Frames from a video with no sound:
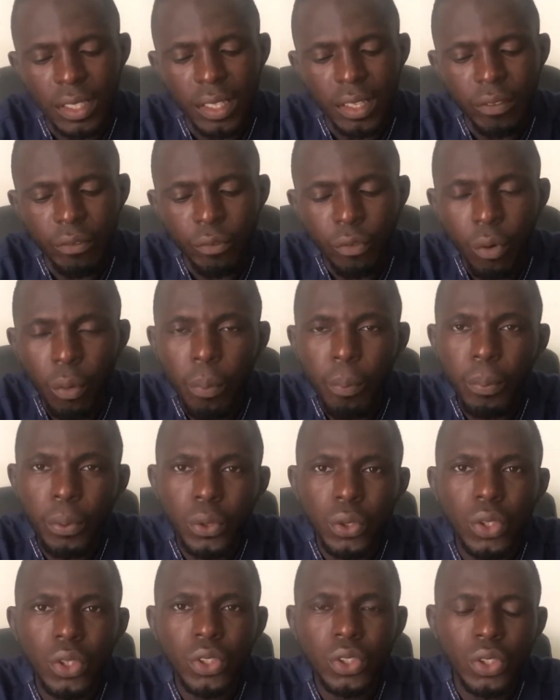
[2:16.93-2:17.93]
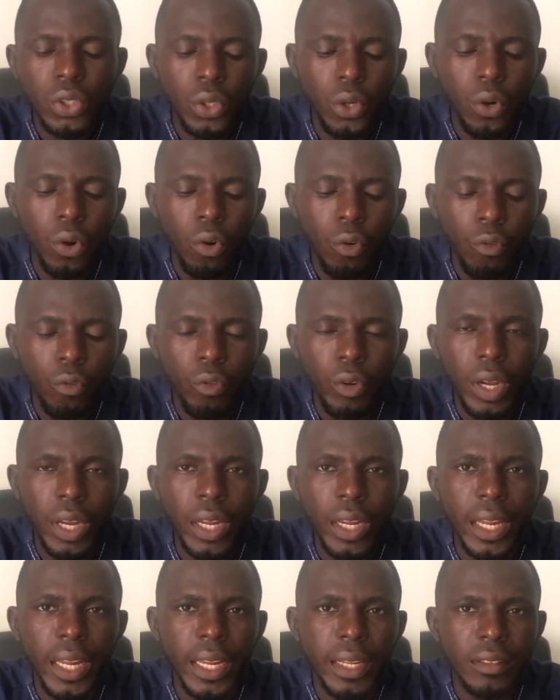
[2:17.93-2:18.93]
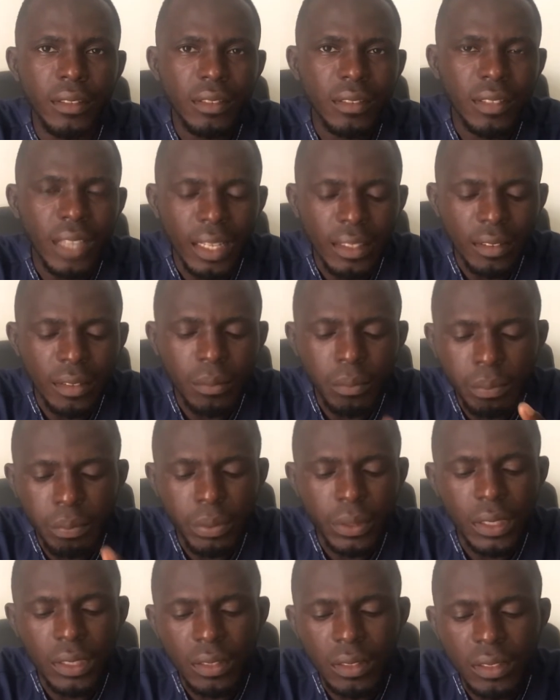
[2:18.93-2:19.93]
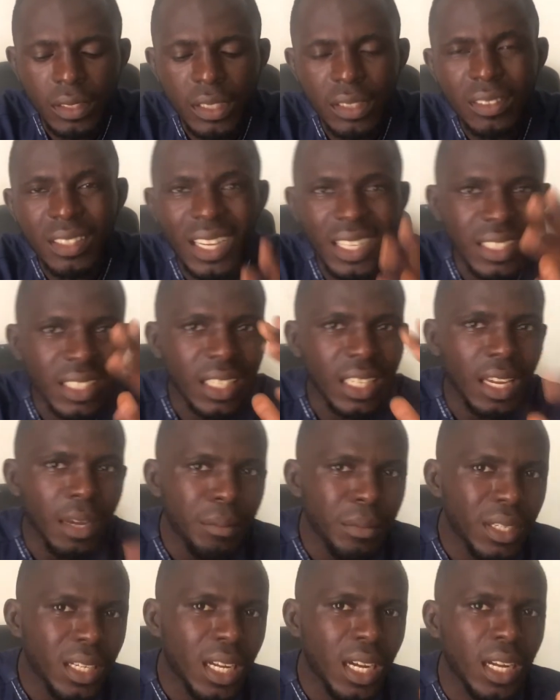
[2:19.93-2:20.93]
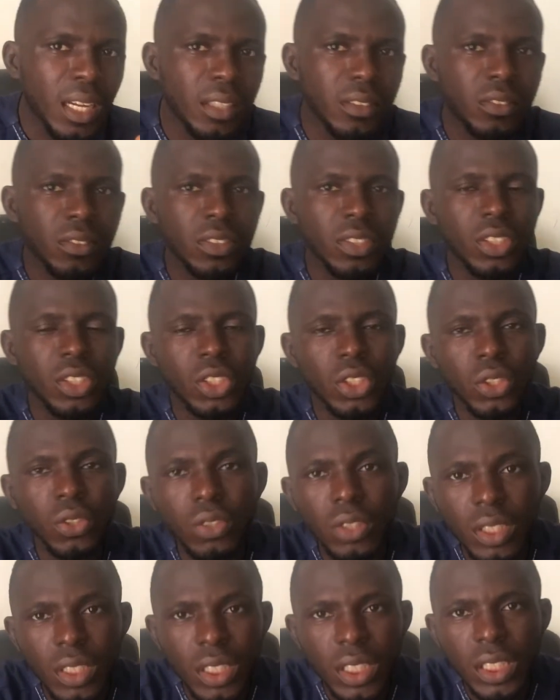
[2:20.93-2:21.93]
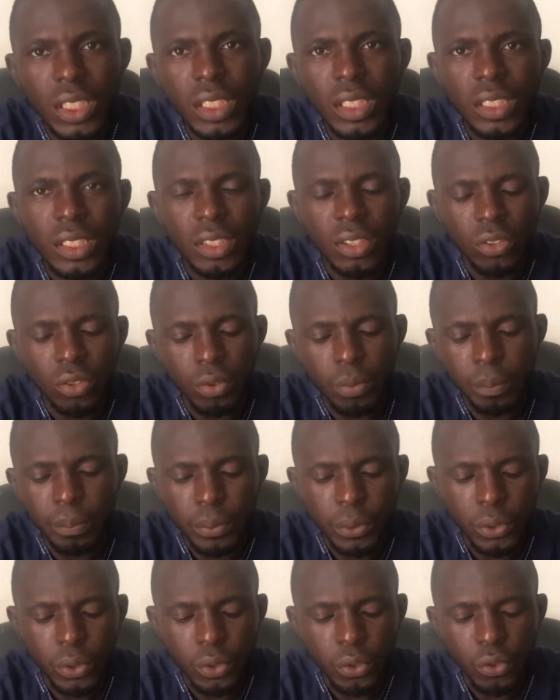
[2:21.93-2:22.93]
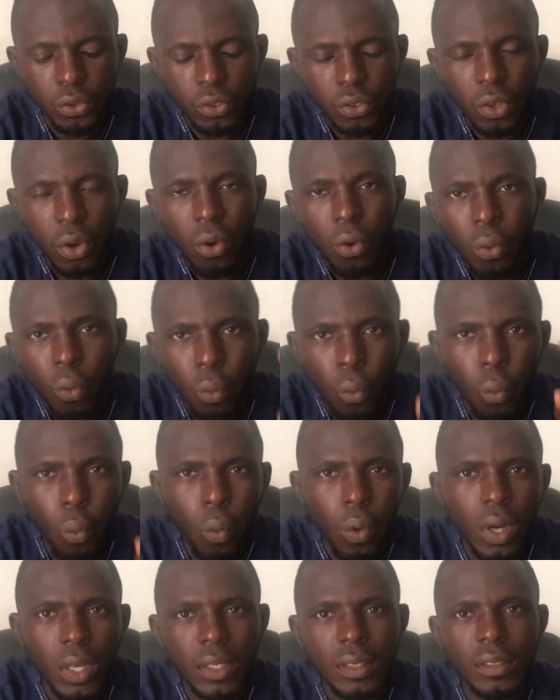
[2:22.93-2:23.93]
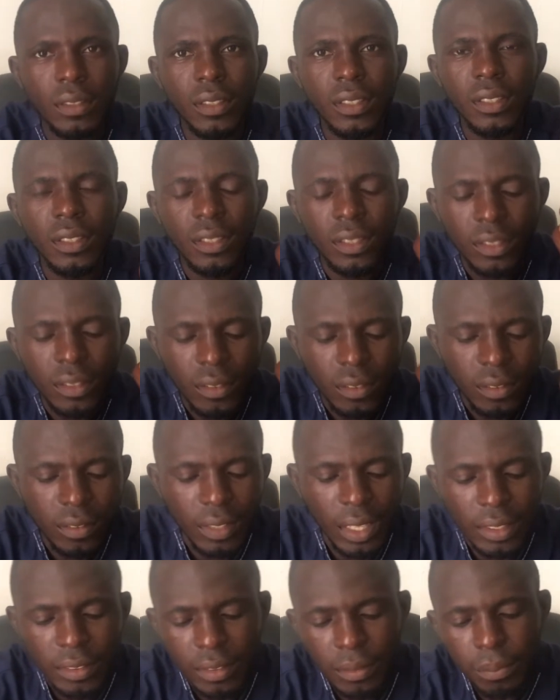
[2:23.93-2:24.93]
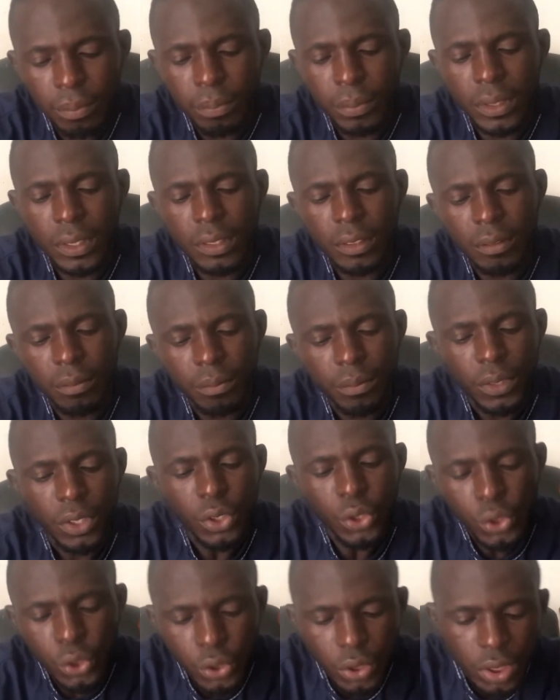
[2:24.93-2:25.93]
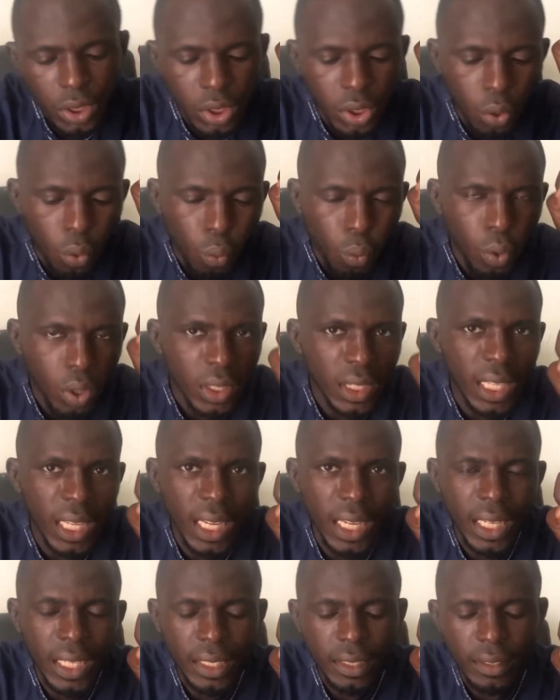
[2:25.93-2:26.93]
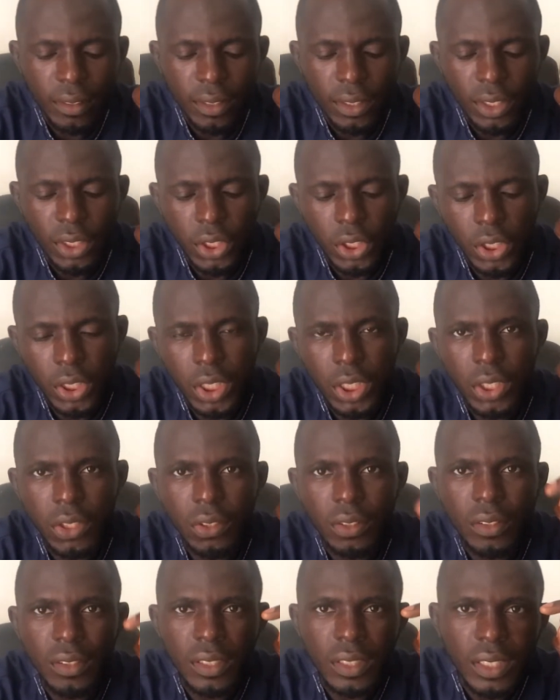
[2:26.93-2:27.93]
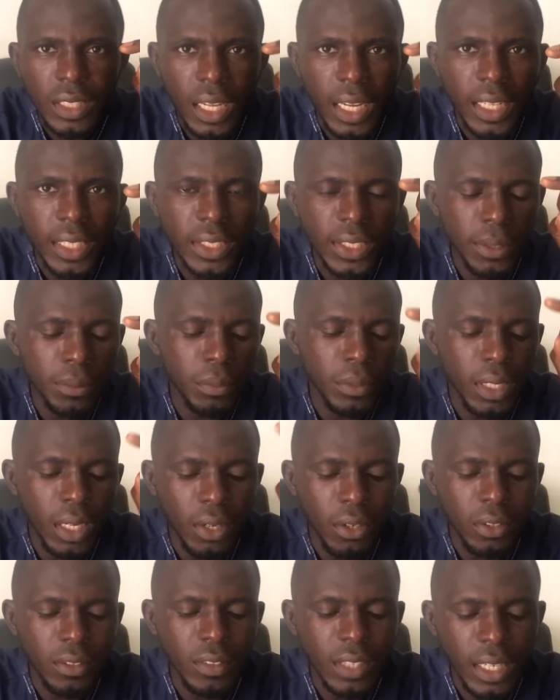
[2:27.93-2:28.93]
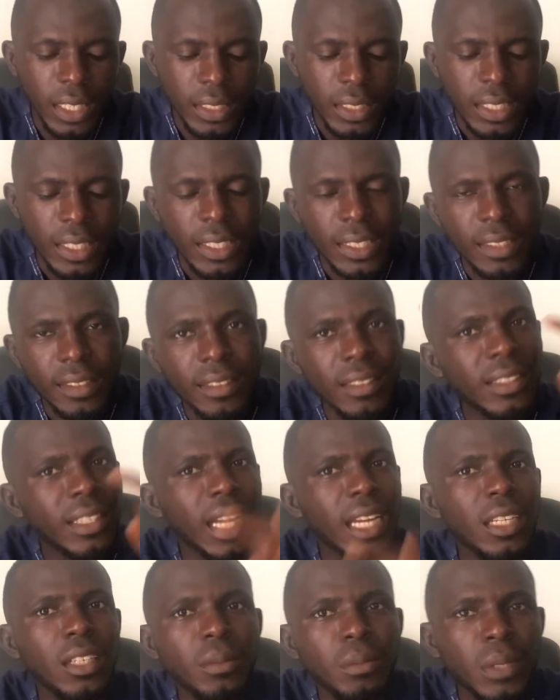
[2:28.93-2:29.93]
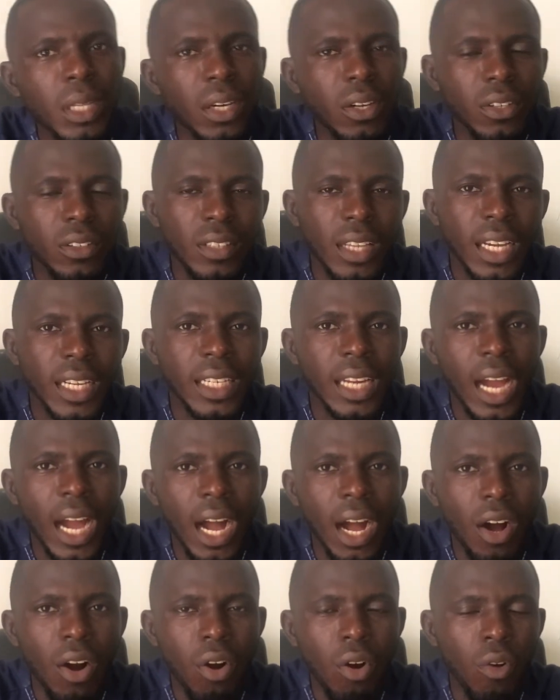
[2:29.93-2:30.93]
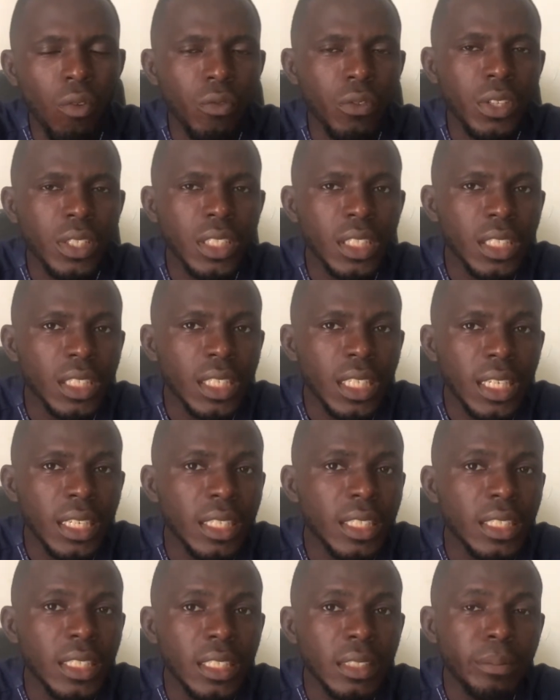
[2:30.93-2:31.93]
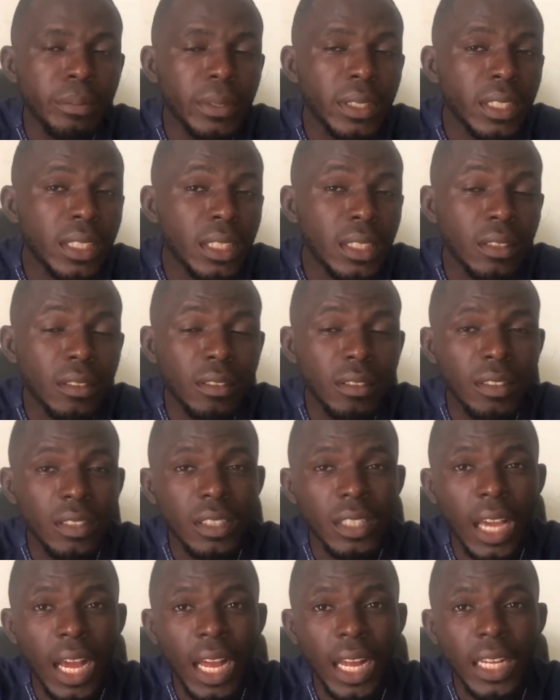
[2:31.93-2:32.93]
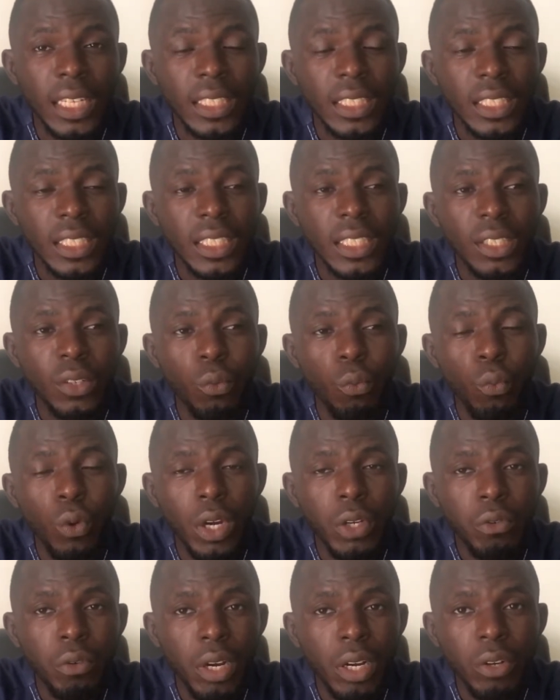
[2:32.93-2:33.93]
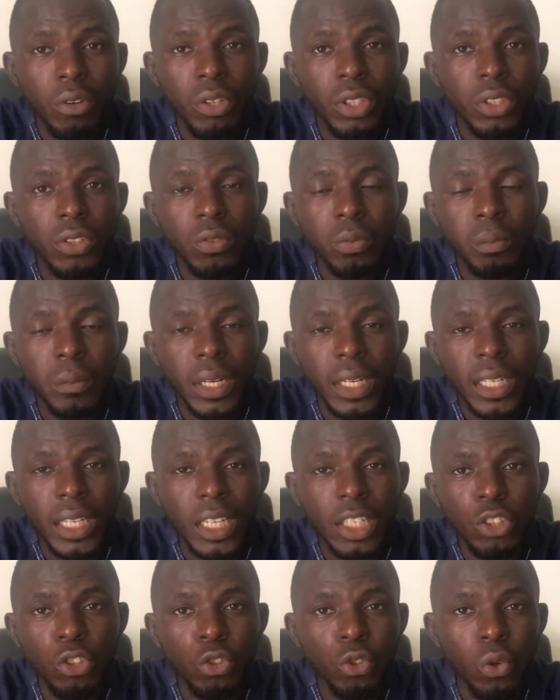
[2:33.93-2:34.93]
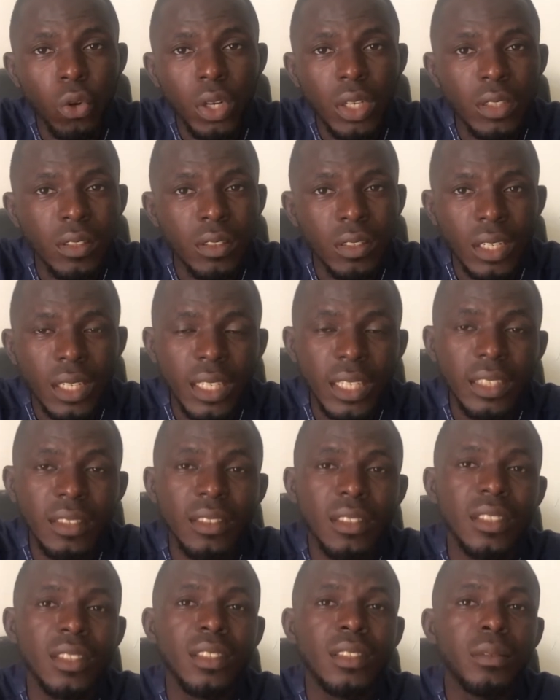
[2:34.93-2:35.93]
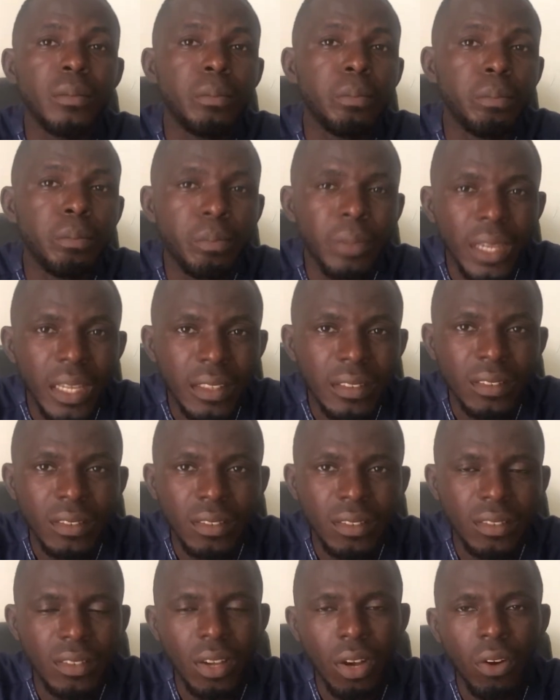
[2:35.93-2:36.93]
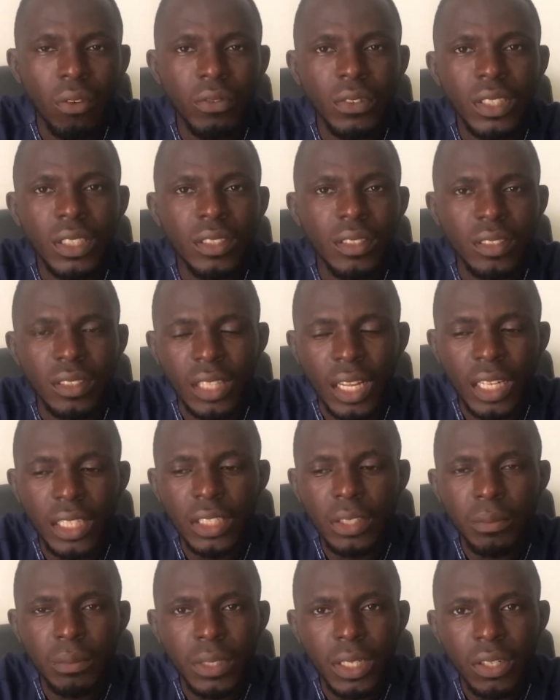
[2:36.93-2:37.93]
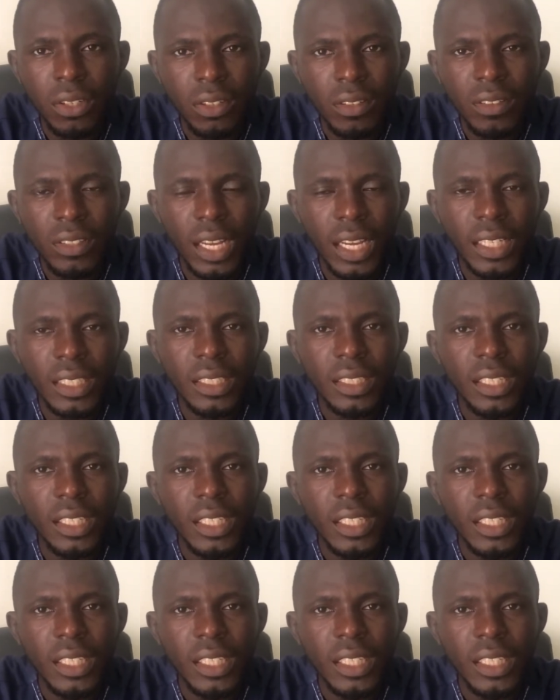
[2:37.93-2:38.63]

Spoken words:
For production of satin paint, these are the chemicals you need to produce quality satin paint. You need your water, you need your titanium dioxide. Titanium dioxide are of grade A, grade B, grade C, and when you are going to market, you should always select the best of the titanium dioxide.